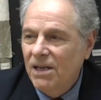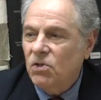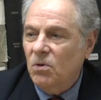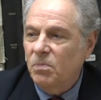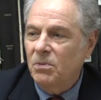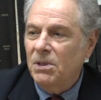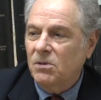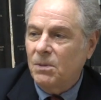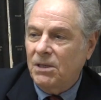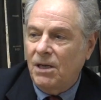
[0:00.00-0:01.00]
So
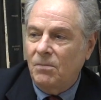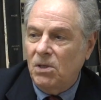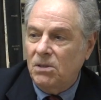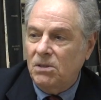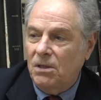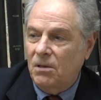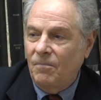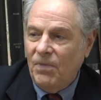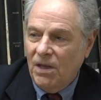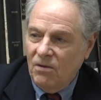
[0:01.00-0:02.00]
Bloomingdale's became this, you
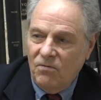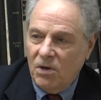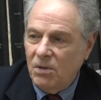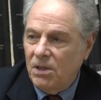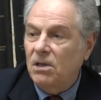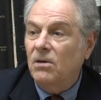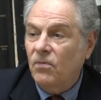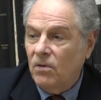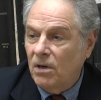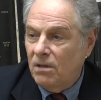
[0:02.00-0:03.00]
know, very
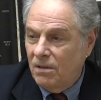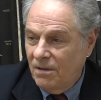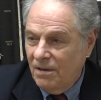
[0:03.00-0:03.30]
different,